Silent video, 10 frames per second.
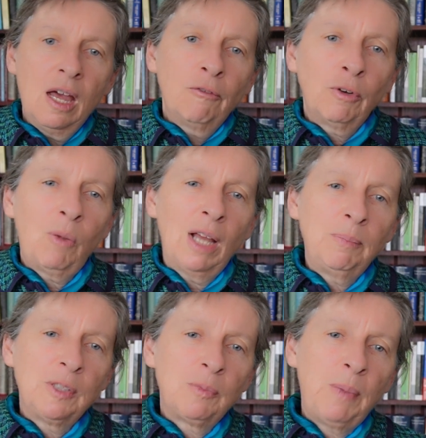From one
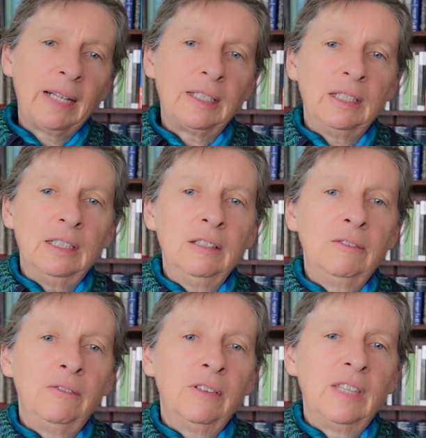
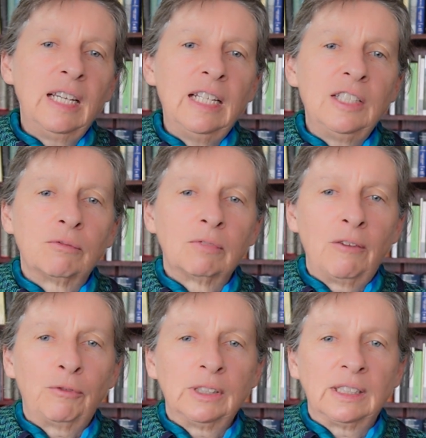perspective, these
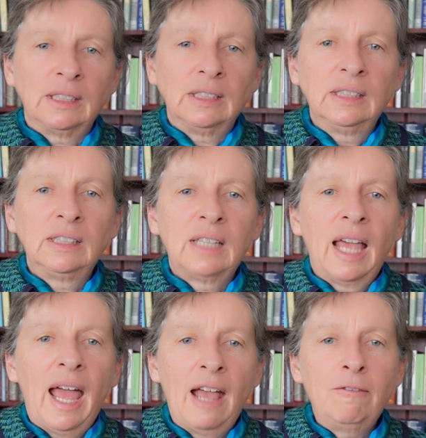references
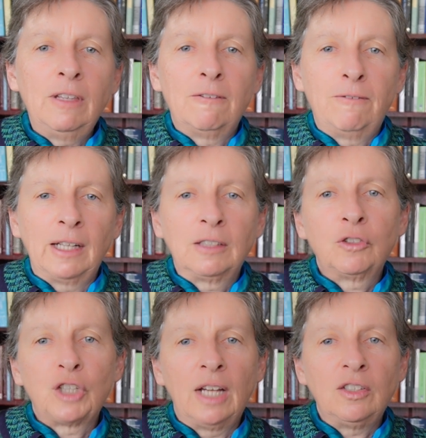have the effect of
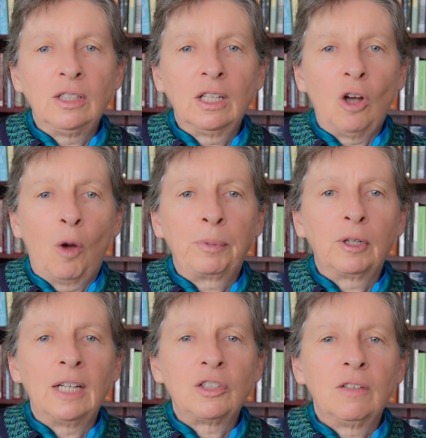changing the
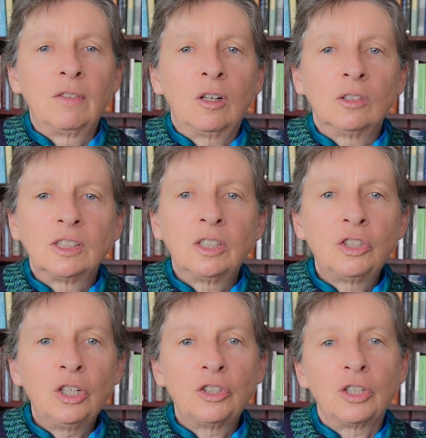operation of the
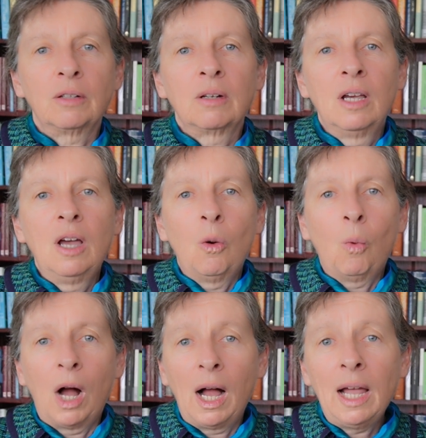Constitution.
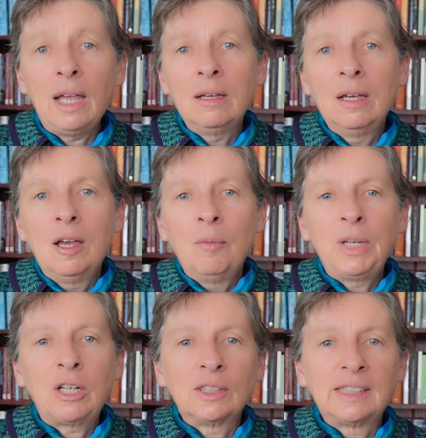Why?
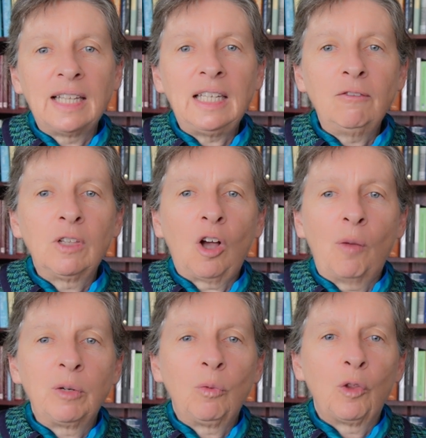Because they give the
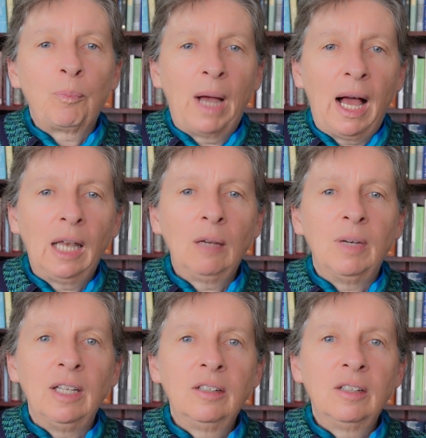Commonwealth
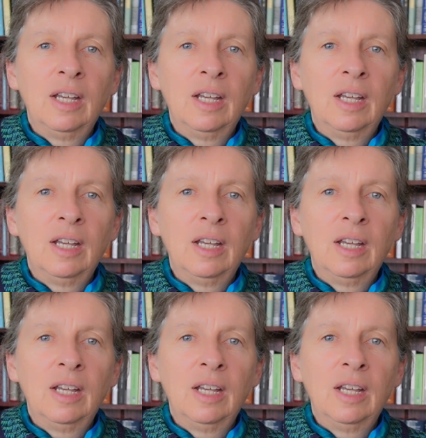Parliament